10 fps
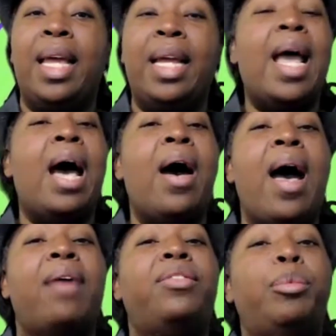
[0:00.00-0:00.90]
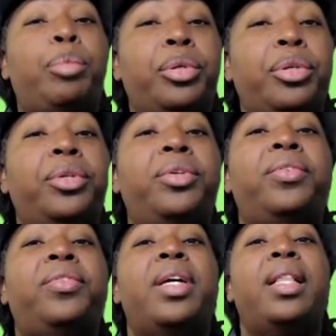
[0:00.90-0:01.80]
they now have to
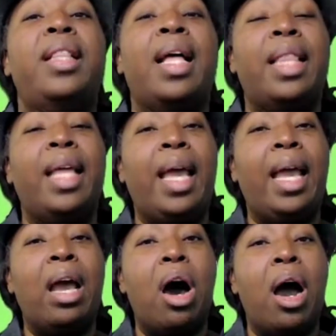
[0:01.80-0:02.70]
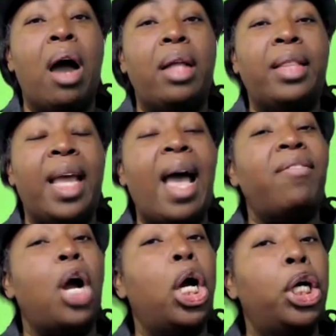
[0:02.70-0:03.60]
prove that they
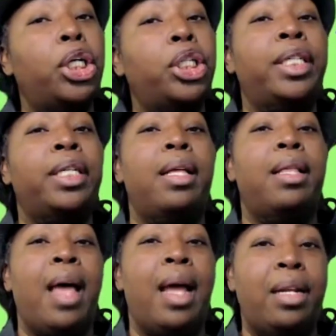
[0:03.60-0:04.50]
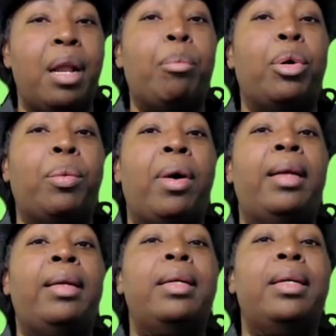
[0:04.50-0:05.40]
have earned that number
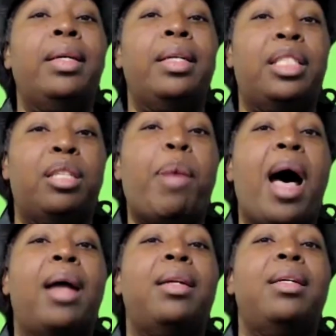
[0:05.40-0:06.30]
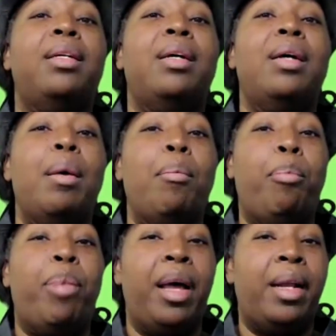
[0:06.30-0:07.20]
one spot.
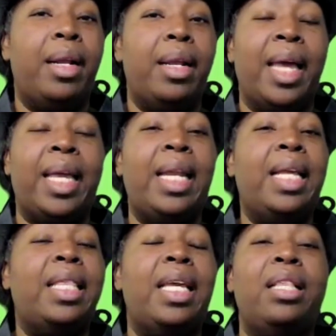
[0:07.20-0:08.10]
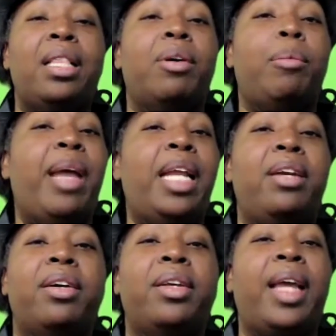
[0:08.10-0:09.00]
But like anything, the
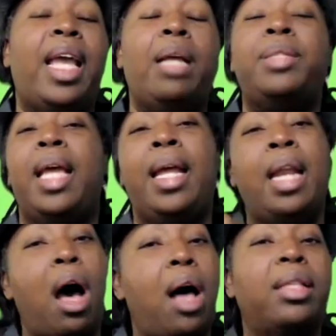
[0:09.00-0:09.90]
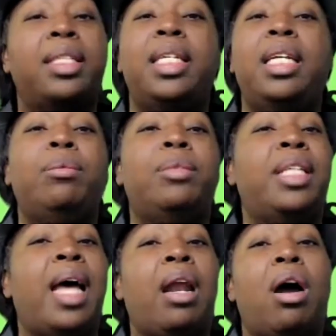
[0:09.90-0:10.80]
remainder of the games and all the
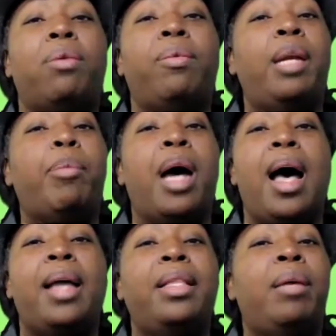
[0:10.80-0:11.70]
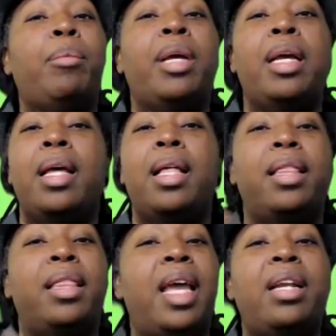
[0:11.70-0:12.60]
teams that are ranked behind them,
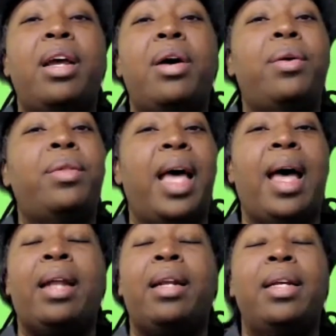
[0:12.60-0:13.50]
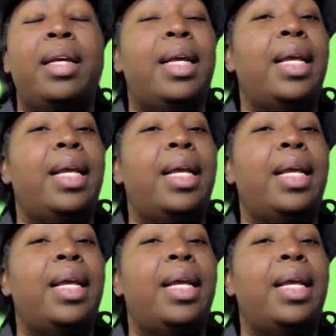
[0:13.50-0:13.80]
they know that